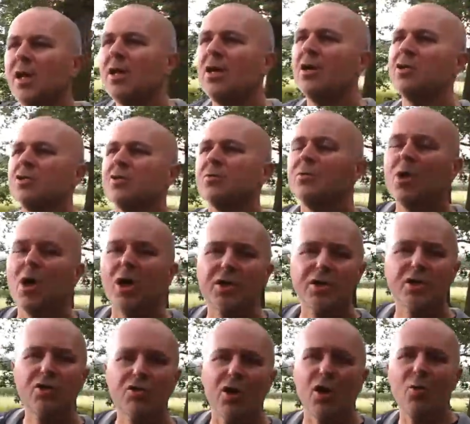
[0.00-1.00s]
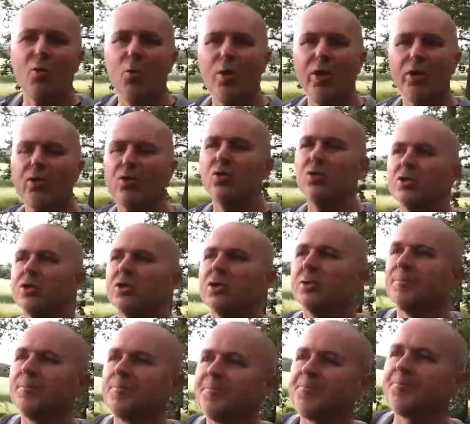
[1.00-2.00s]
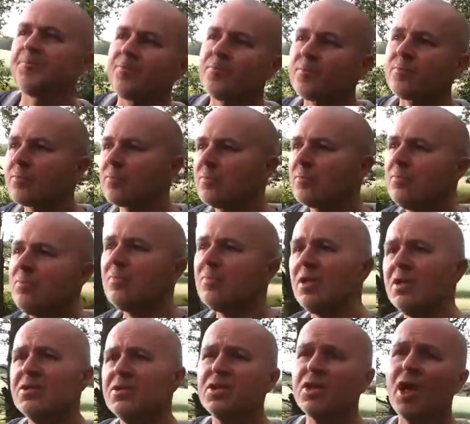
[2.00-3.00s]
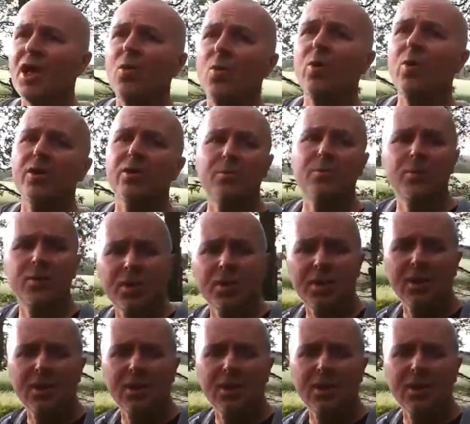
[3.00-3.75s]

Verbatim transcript: and got some nice chrome wheel nuts to go with them.